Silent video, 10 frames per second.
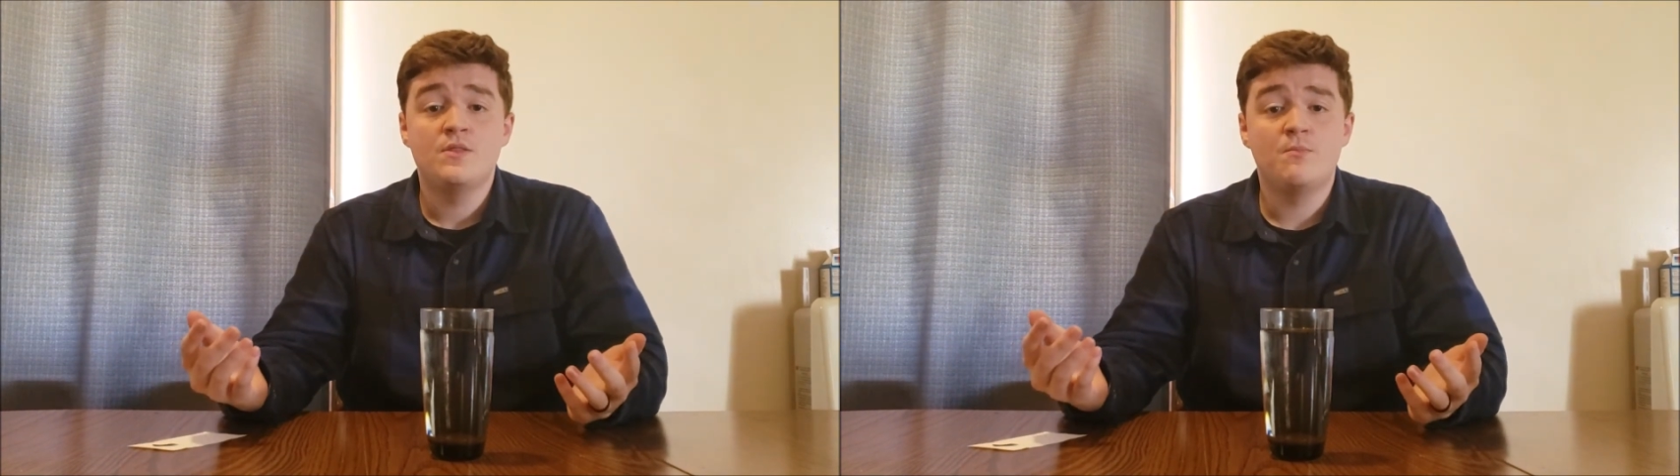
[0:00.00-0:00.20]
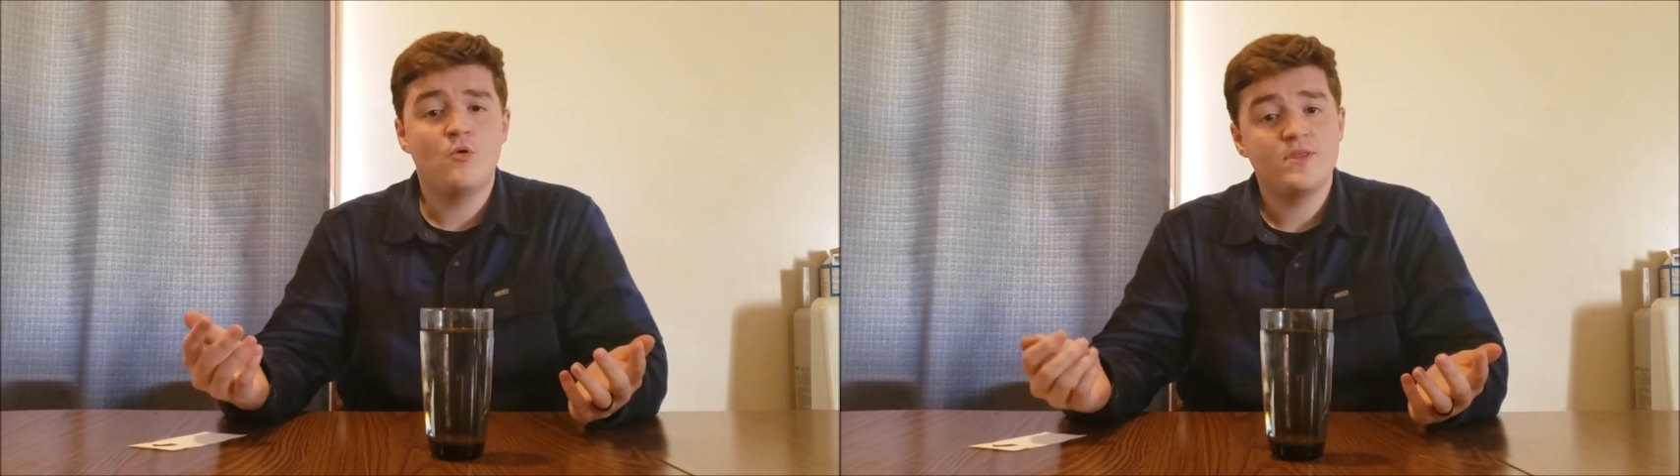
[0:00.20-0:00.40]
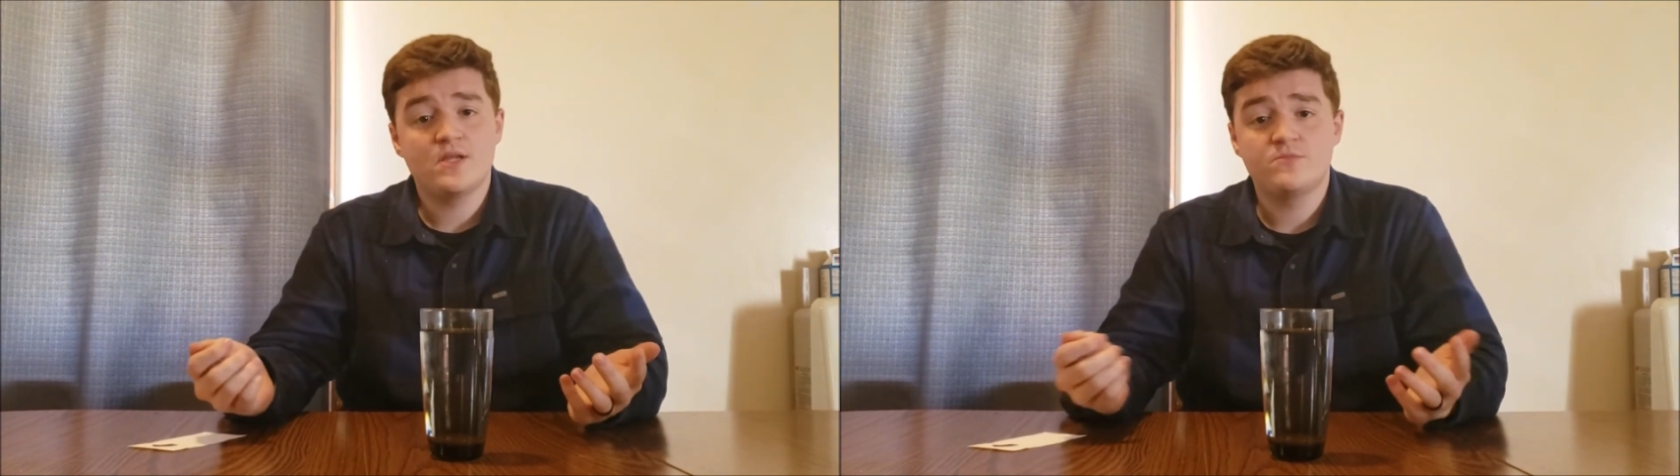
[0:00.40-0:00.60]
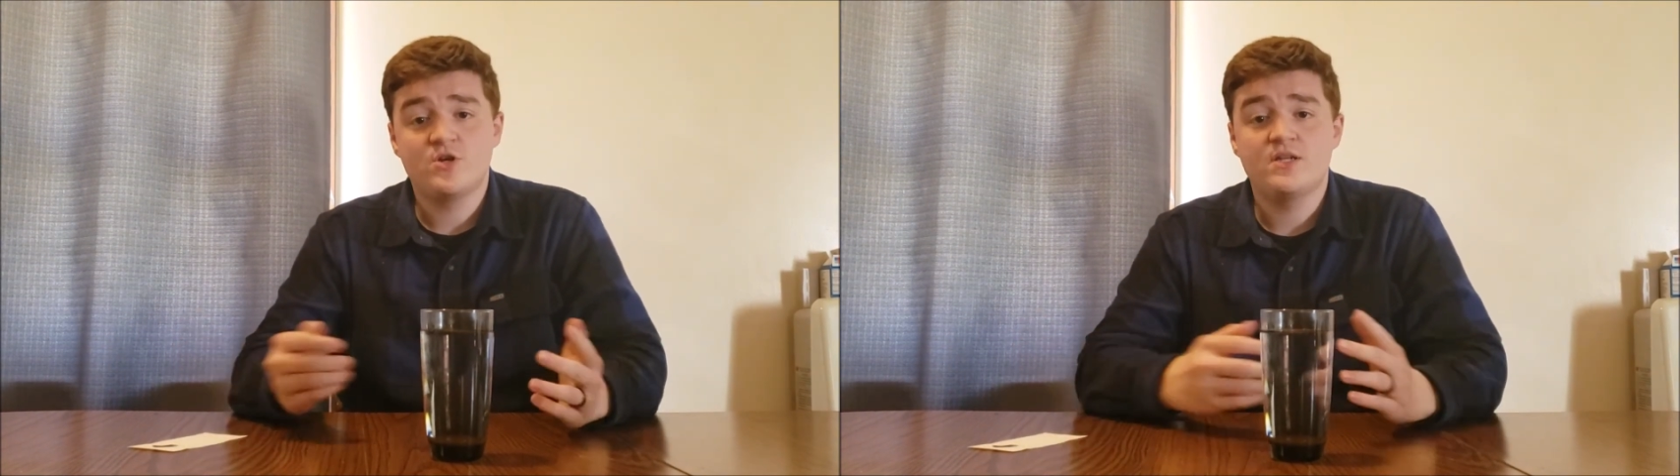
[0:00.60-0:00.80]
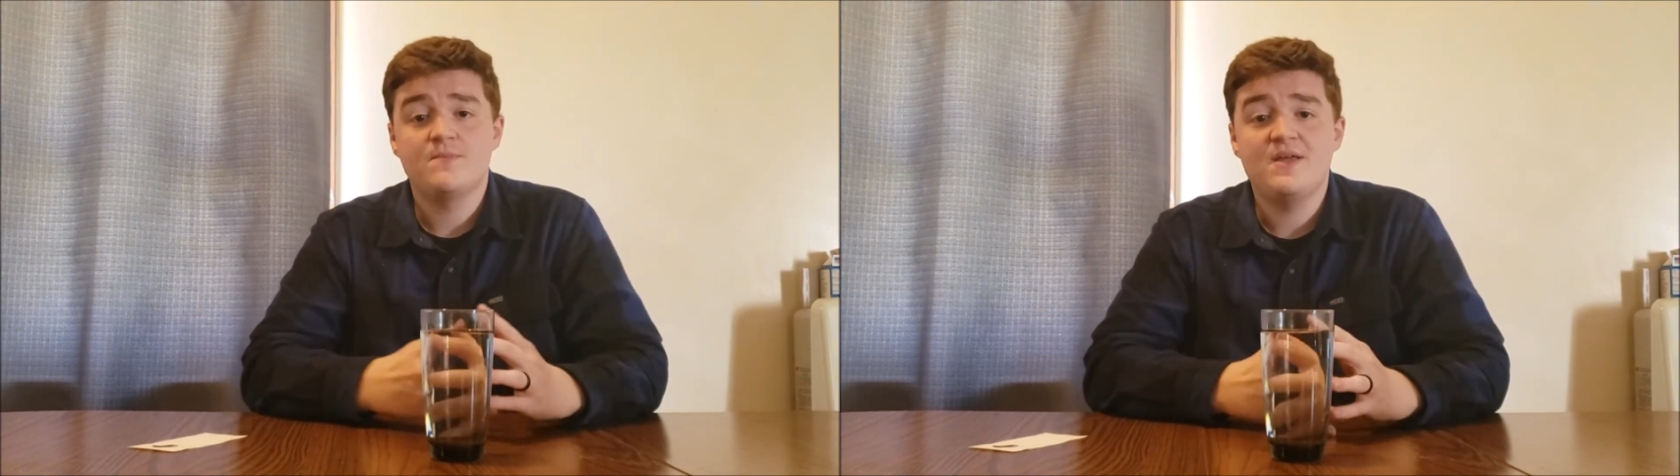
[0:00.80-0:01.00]
The point that I'm
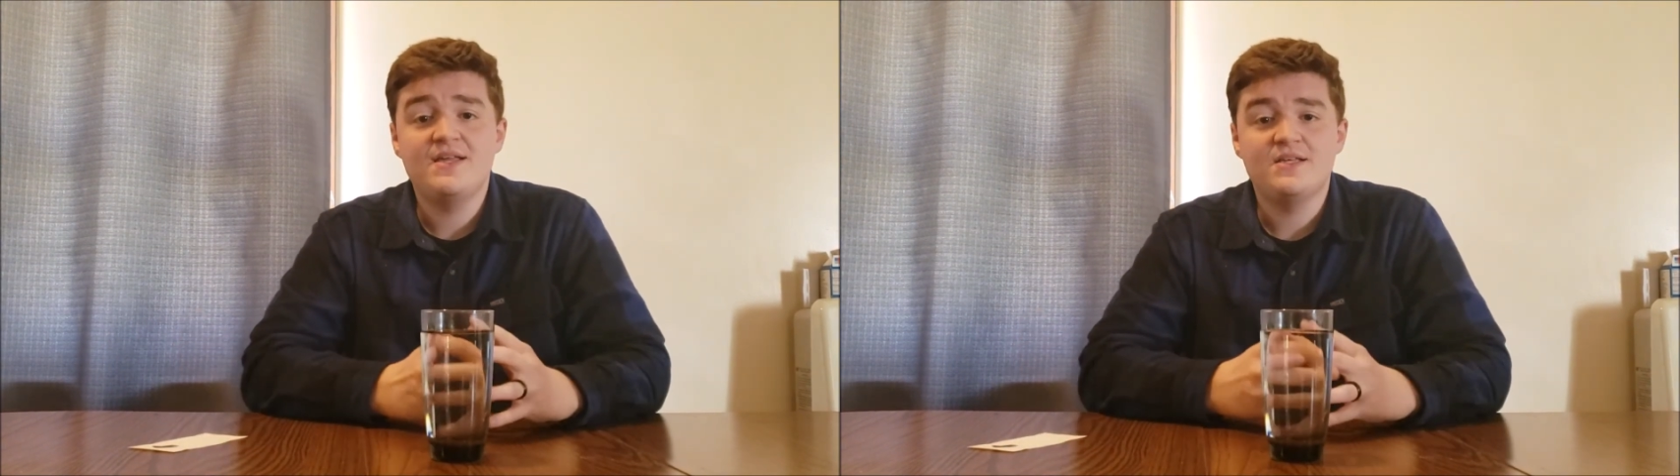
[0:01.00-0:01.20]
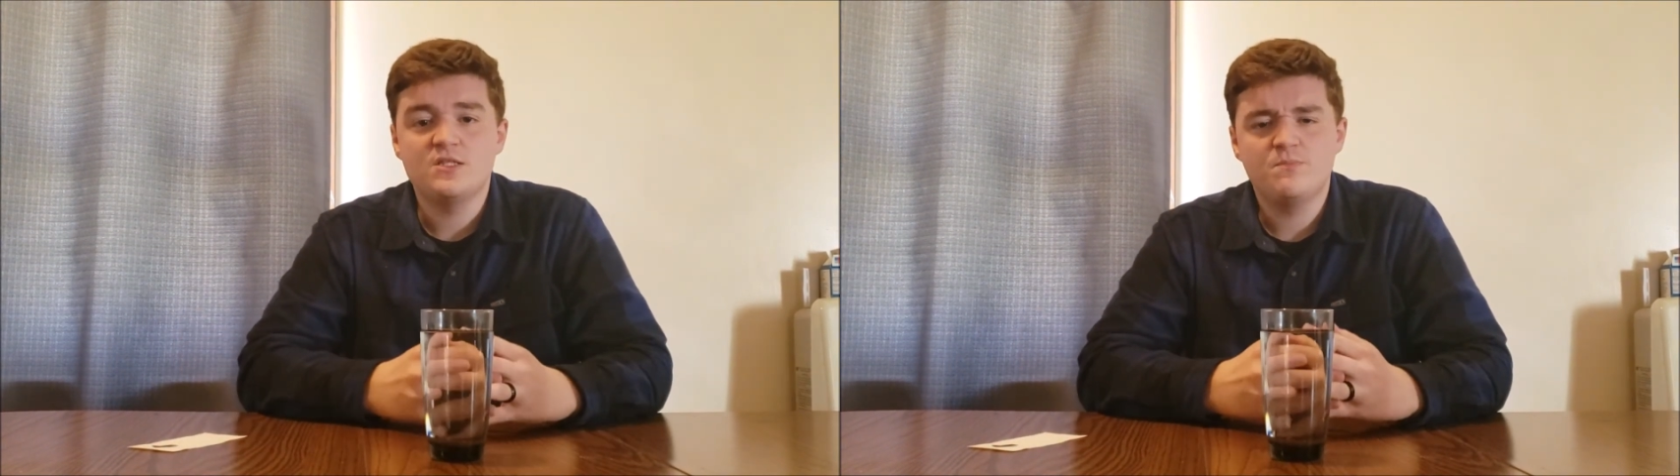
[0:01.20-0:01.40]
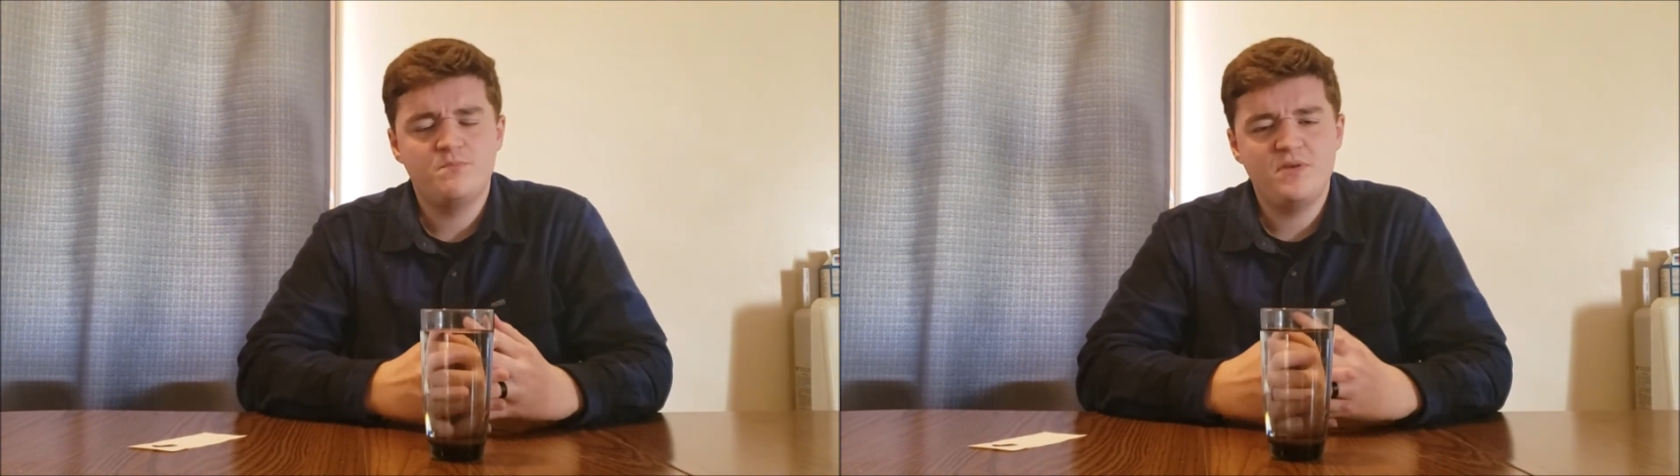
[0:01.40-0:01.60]
trying to make is